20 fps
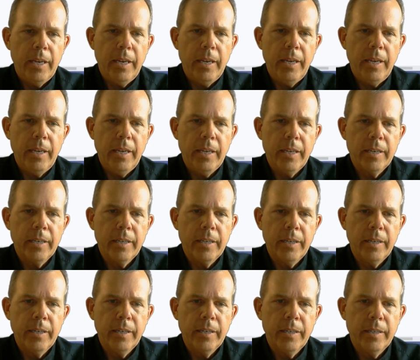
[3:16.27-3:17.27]
And
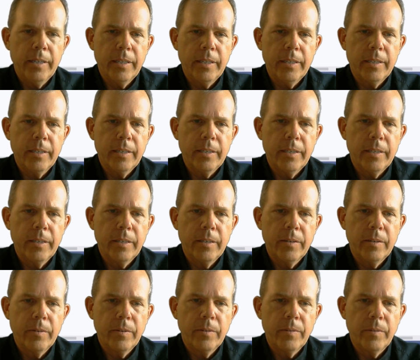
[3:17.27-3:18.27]
uh,
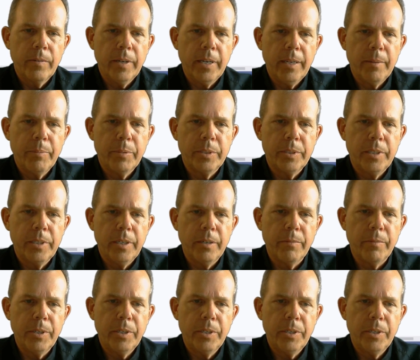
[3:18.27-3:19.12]
what happens here?